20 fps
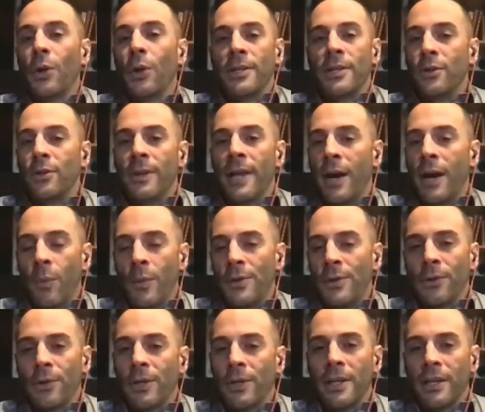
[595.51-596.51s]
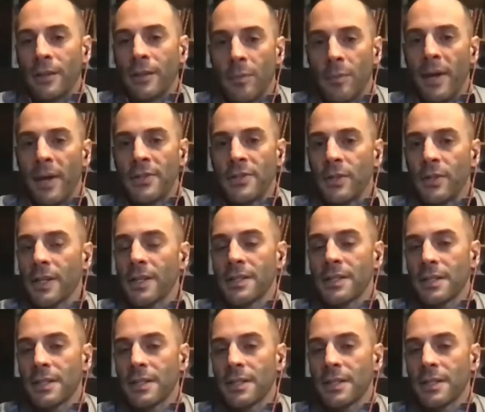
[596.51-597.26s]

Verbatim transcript: only do that when you're looking at the metrics.